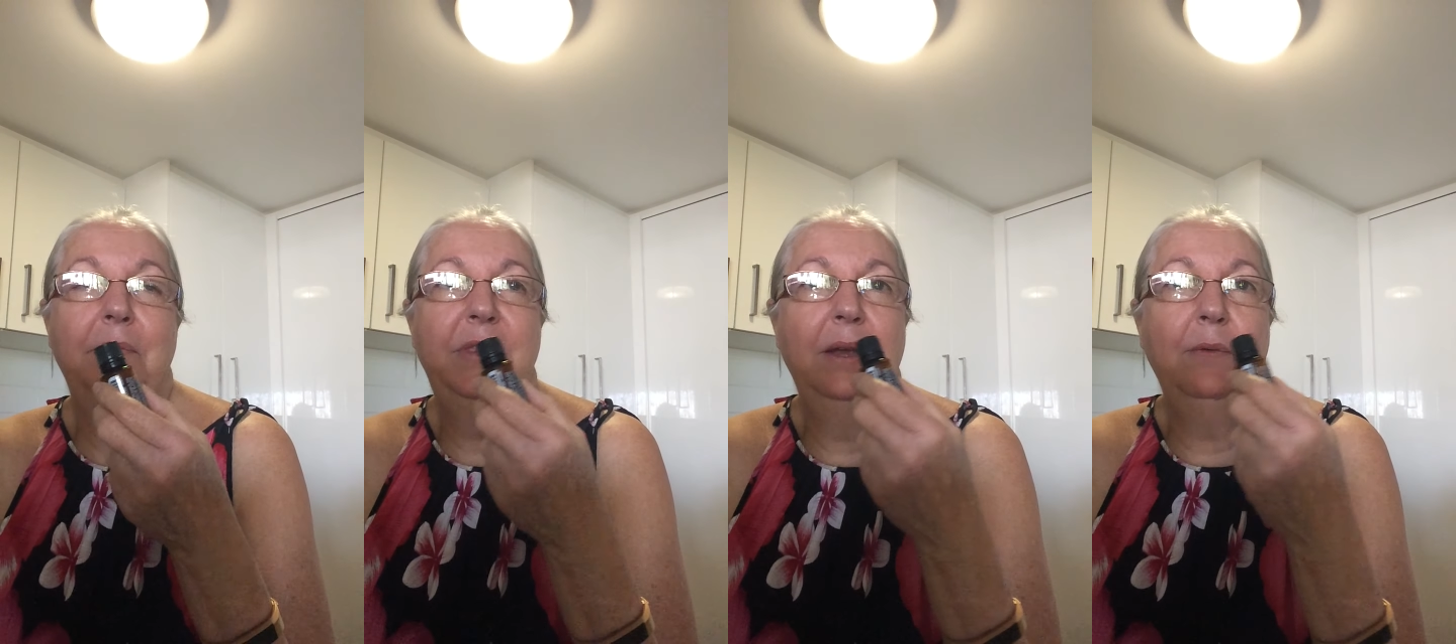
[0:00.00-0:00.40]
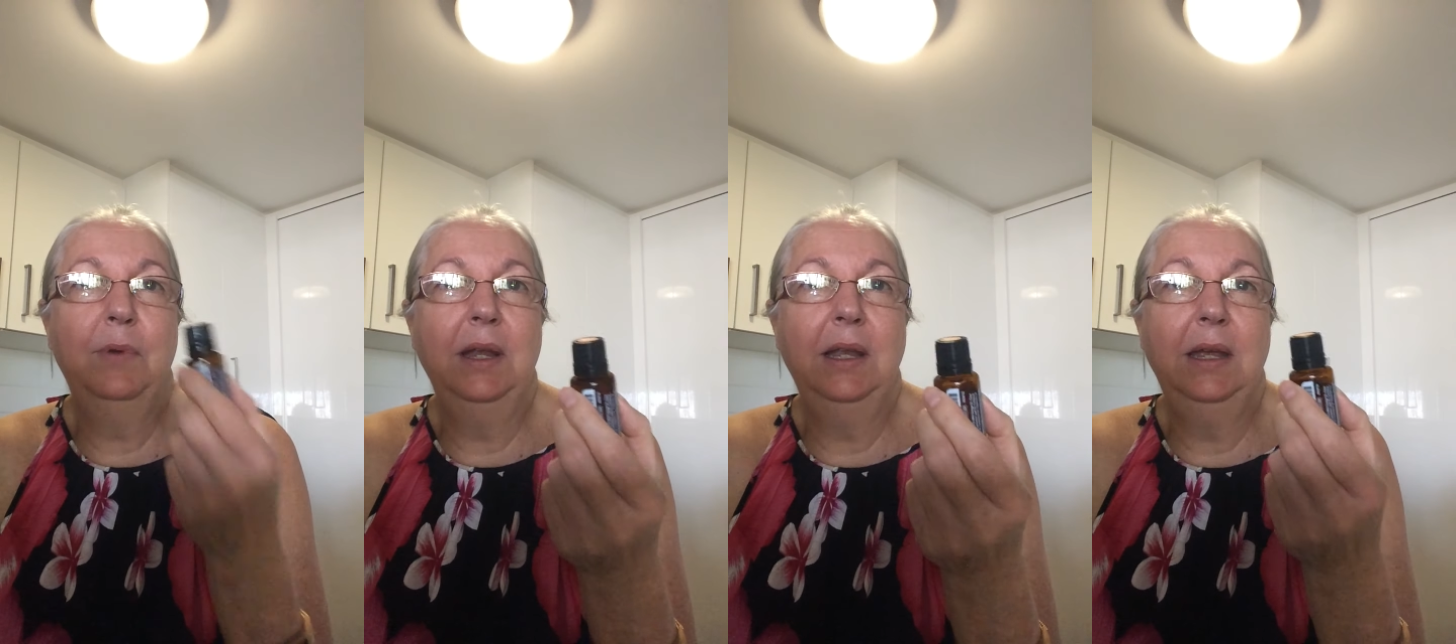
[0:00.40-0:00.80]
They
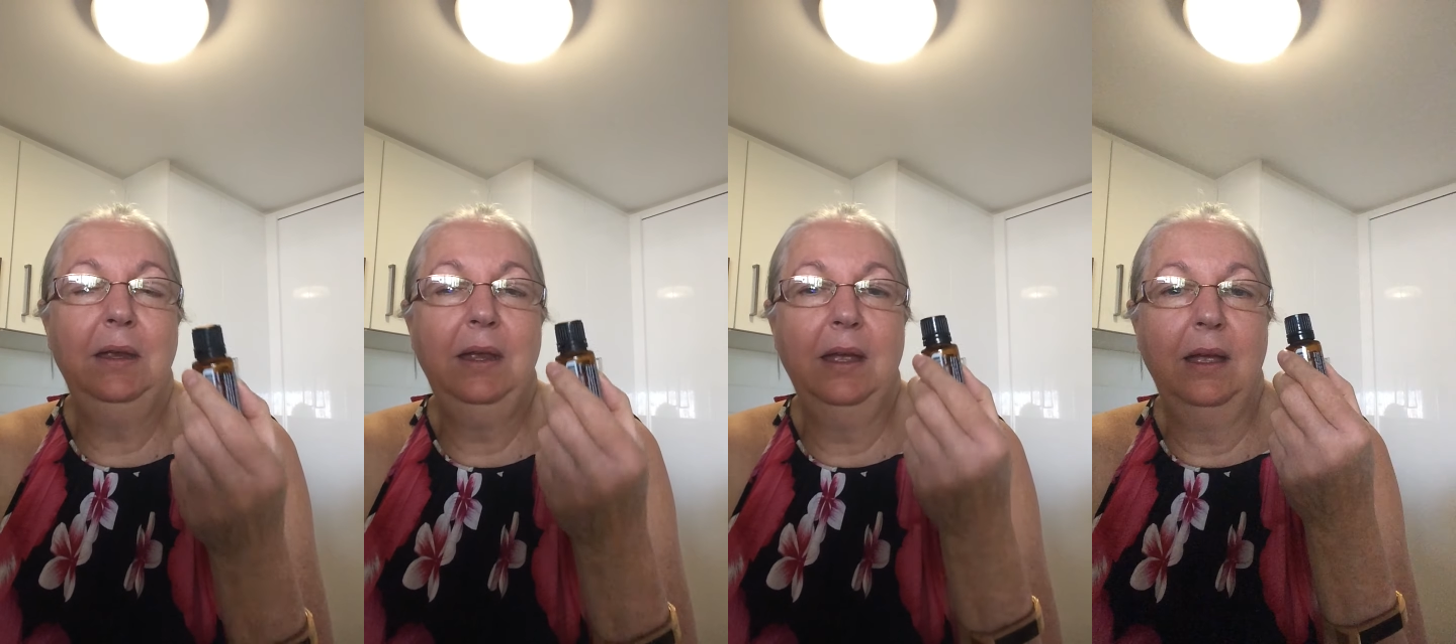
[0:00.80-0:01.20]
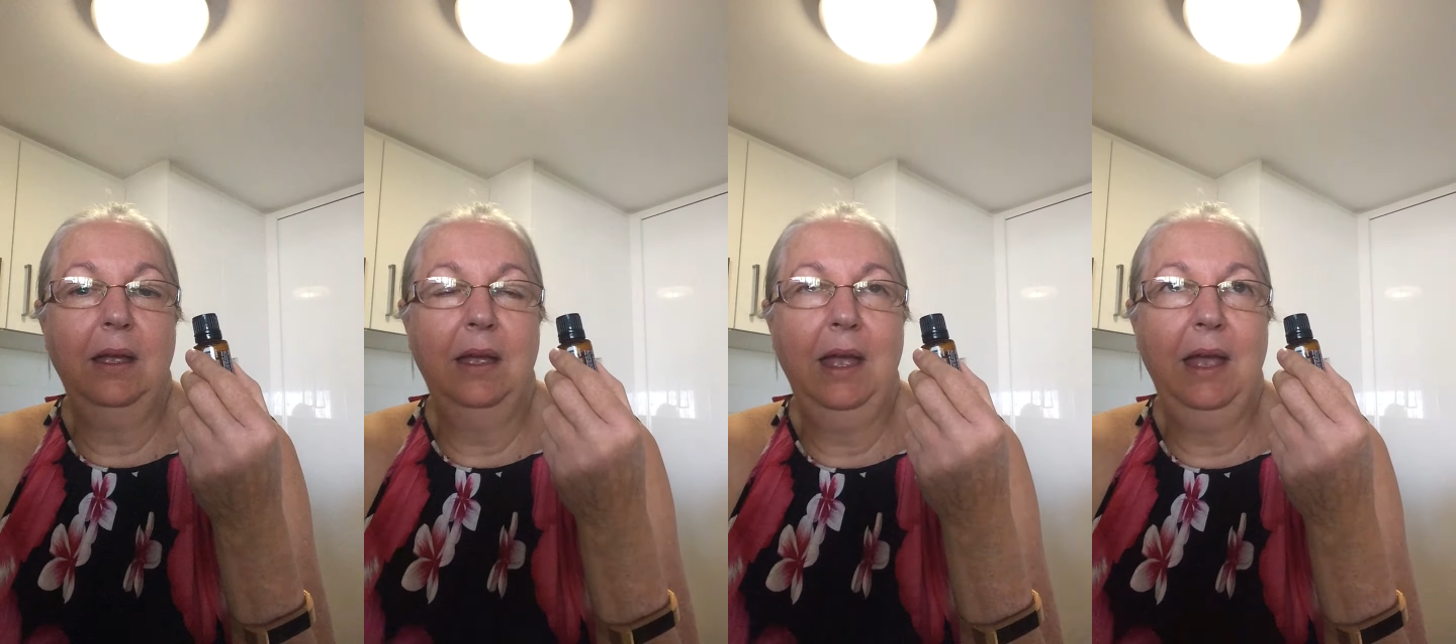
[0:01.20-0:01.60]
really
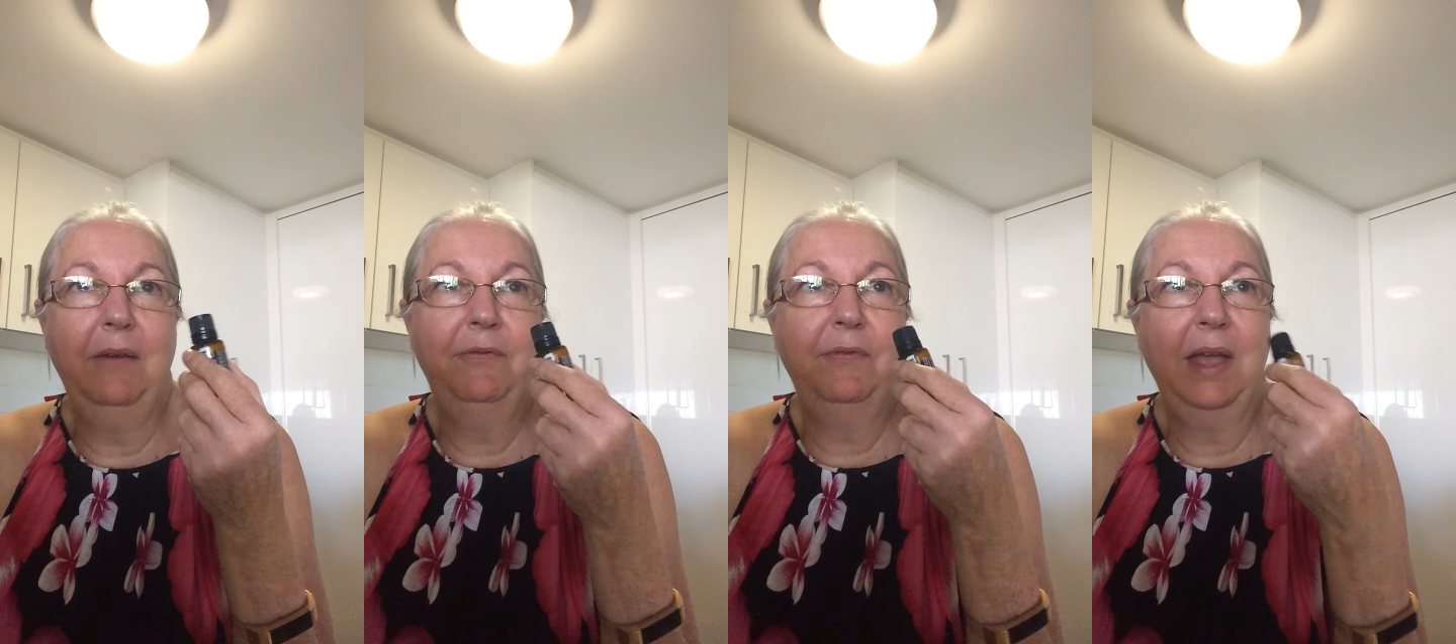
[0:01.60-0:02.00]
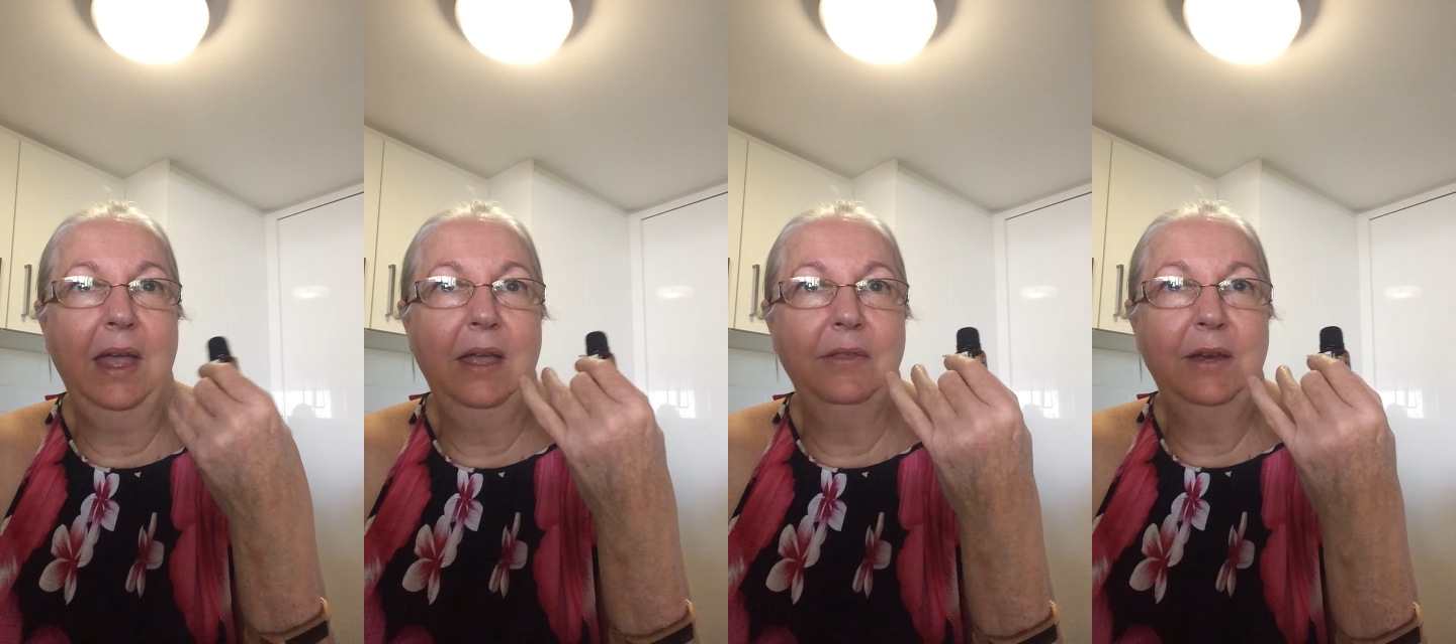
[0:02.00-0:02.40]
have
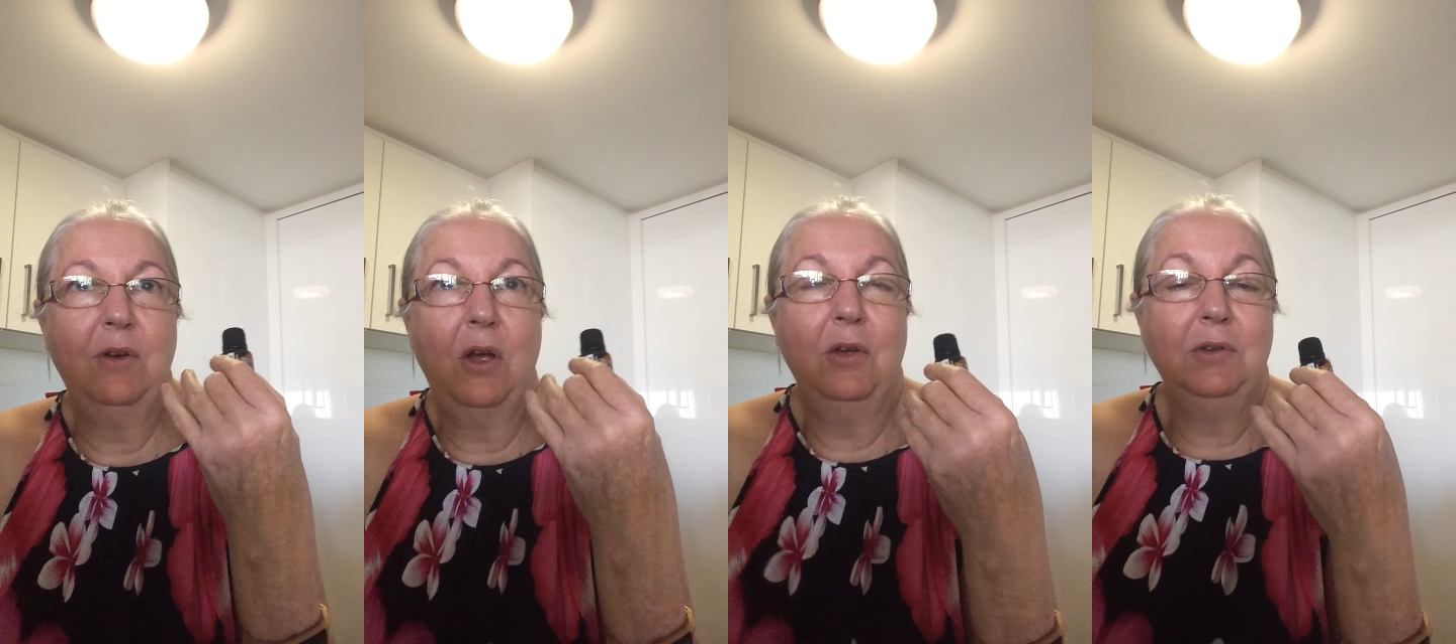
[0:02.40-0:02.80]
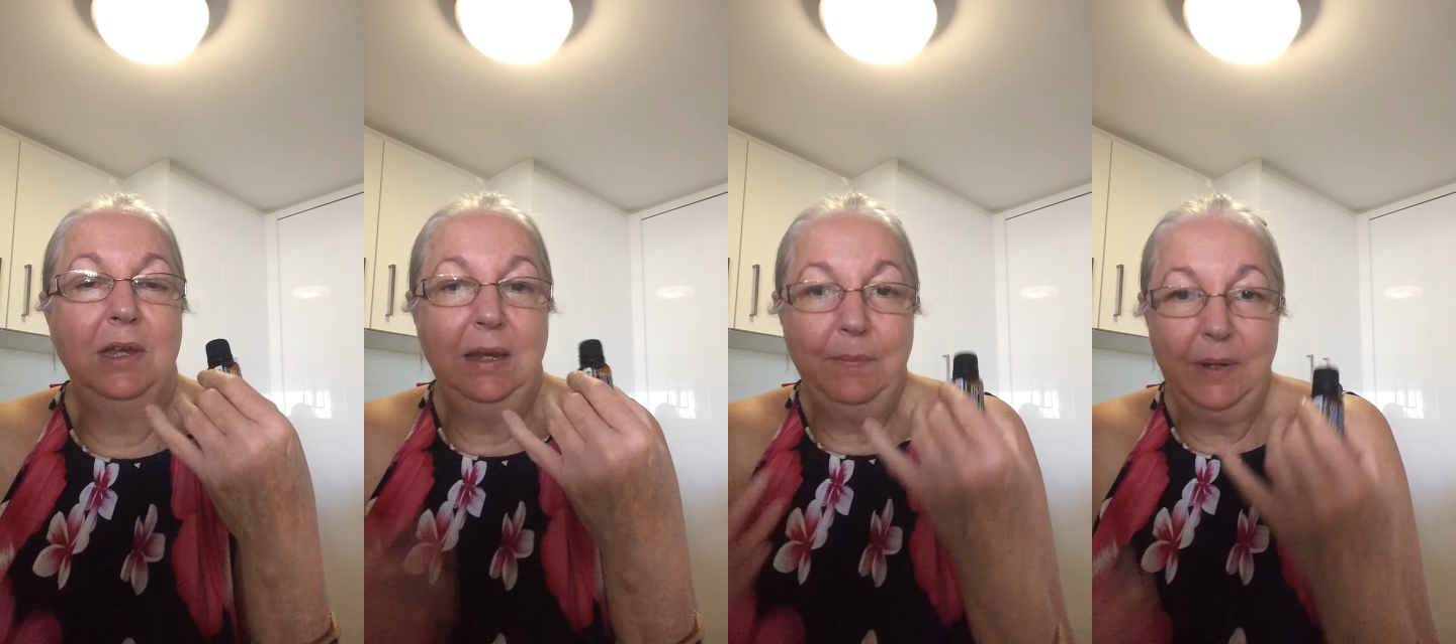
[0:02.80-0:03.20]
their own
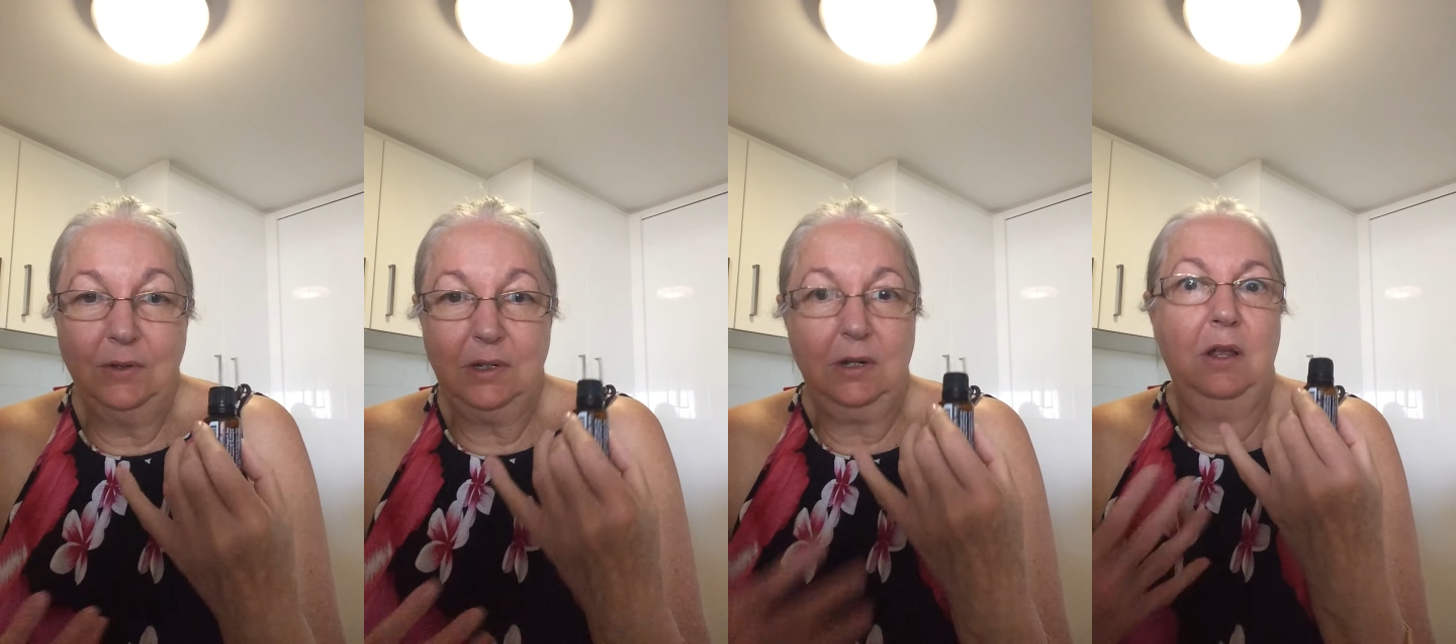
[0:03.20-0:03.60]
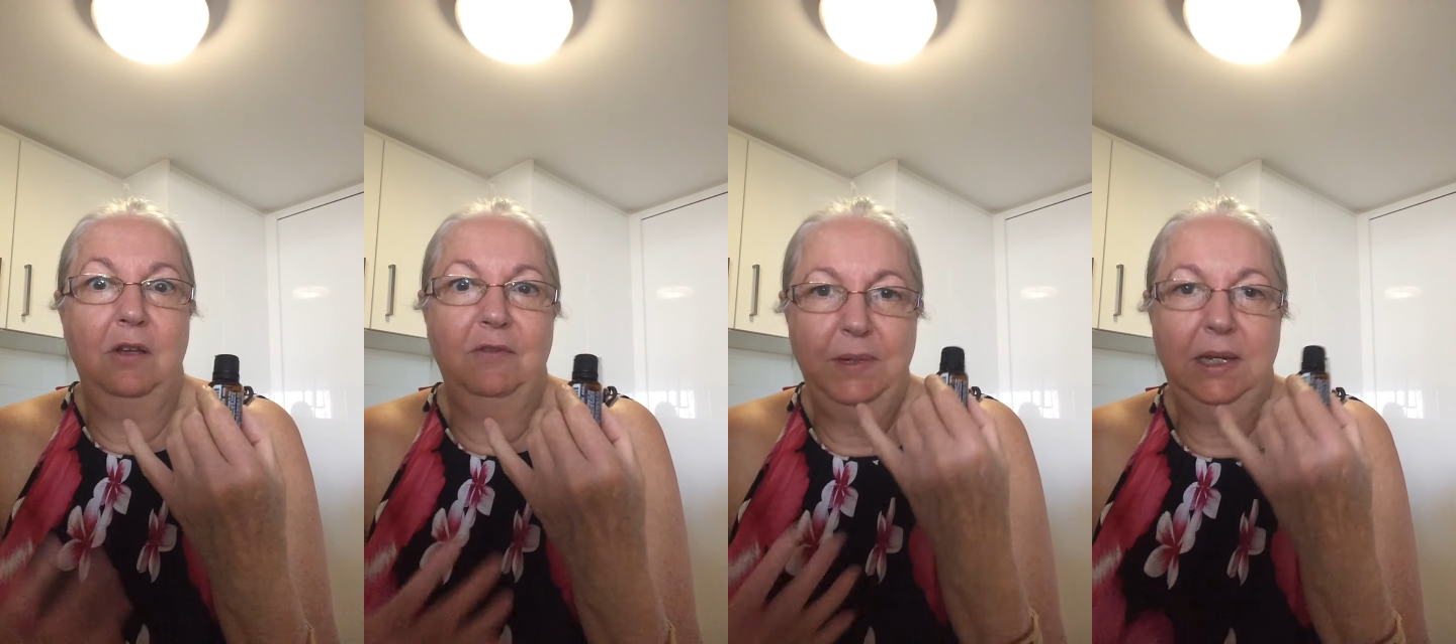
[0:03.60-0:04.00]
inbuilt,
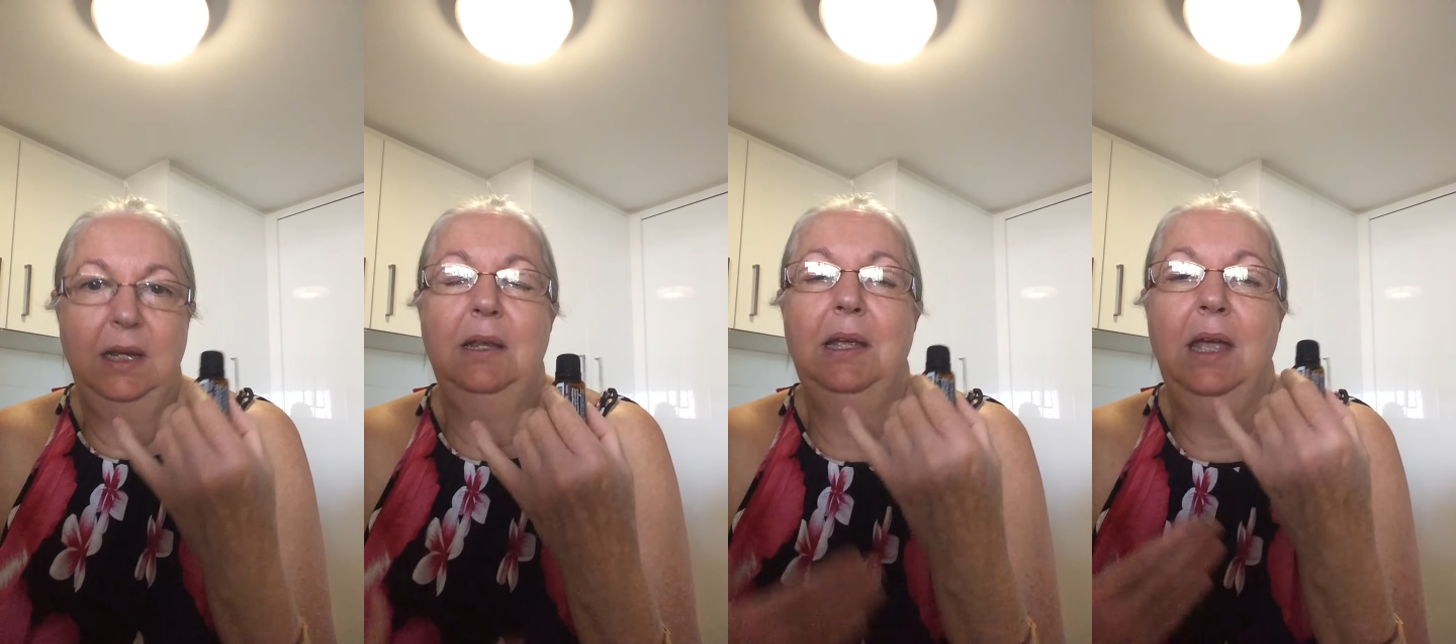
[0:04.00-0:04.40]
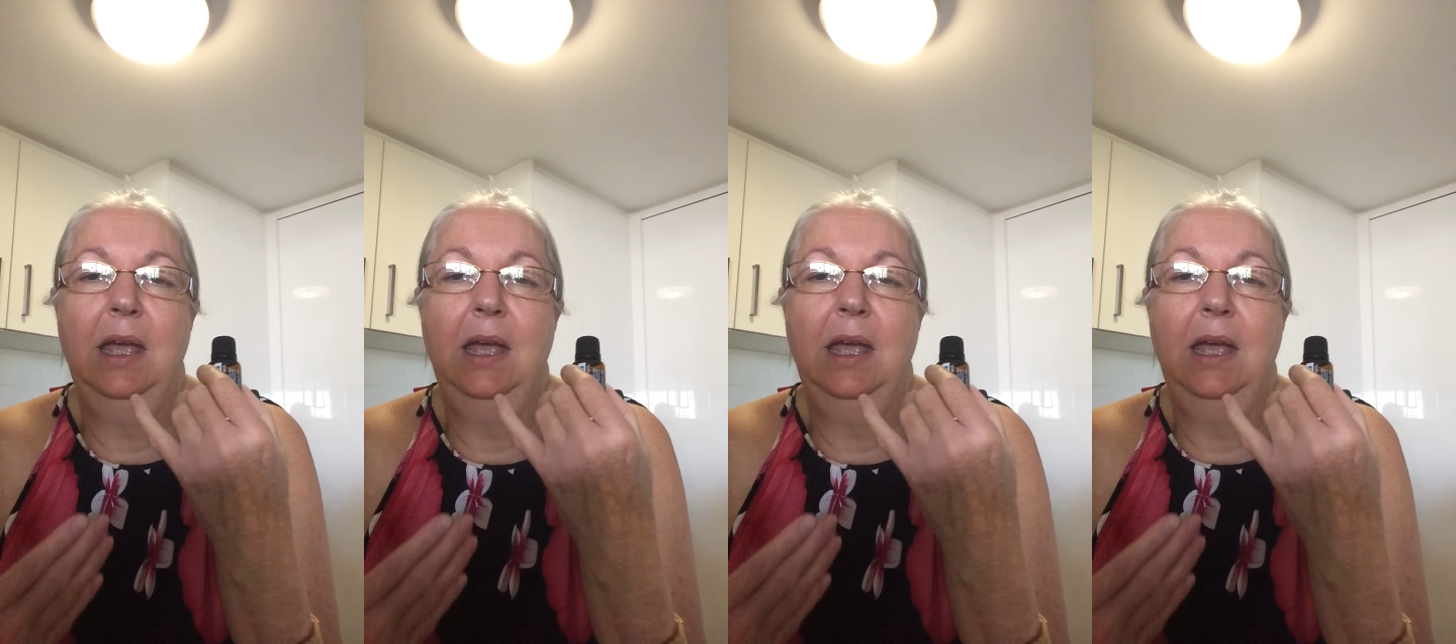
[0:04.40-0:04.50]
clove particularly,